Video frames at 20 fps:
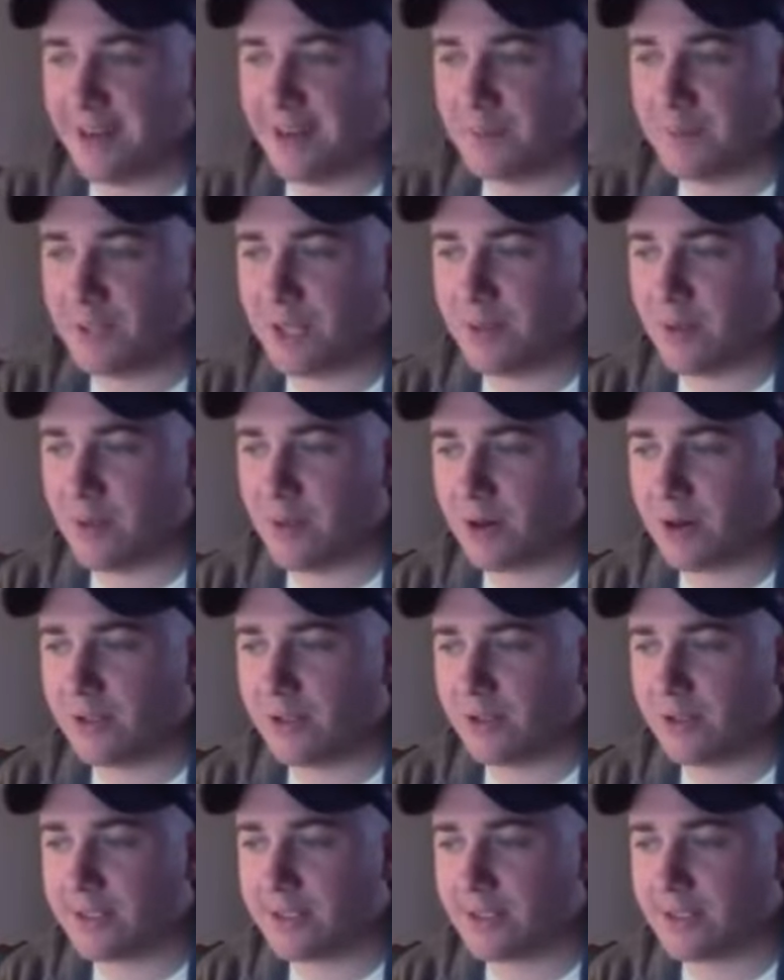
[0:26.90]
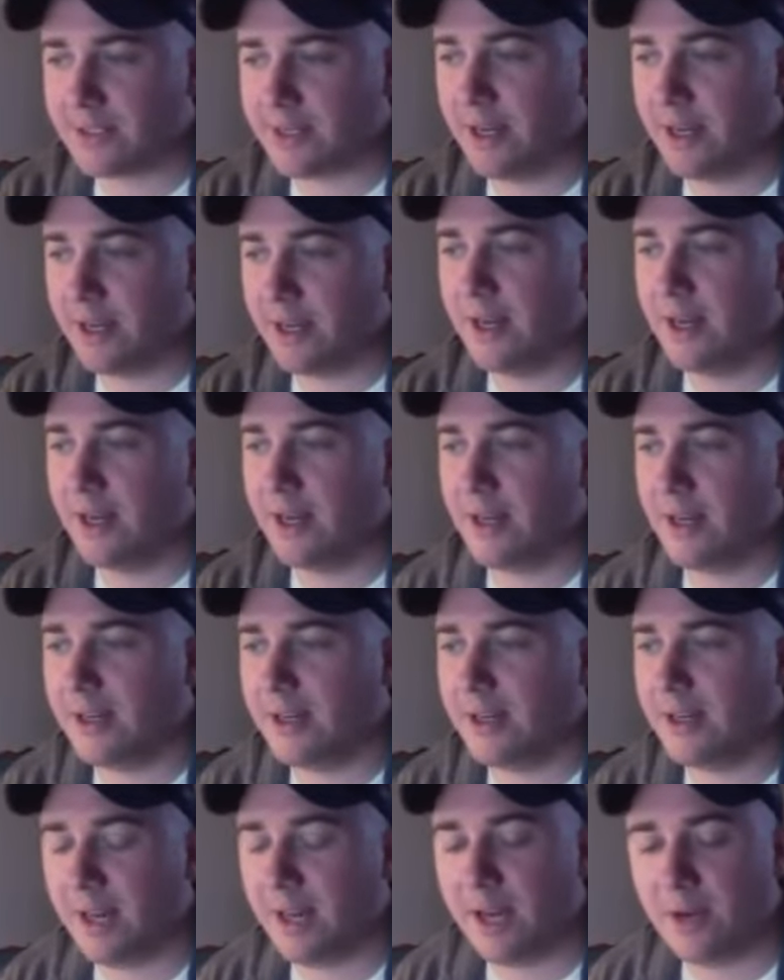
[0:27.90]
I'm Jay Margalus.
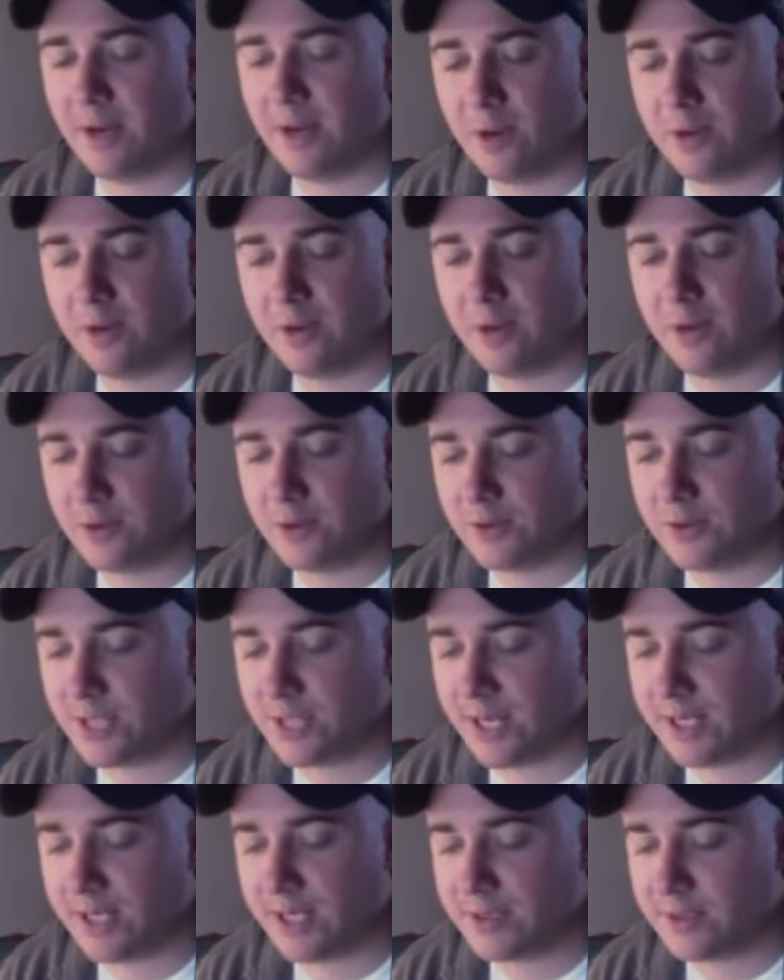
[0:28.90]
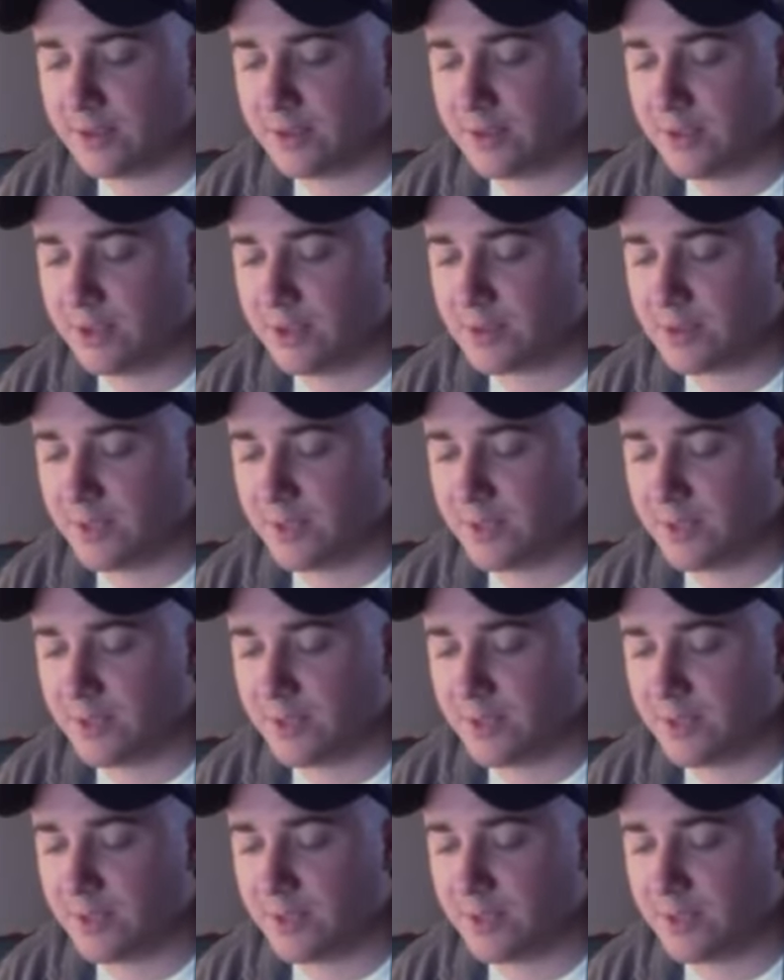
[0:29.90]
Uh, I run Lunar Giant Studios.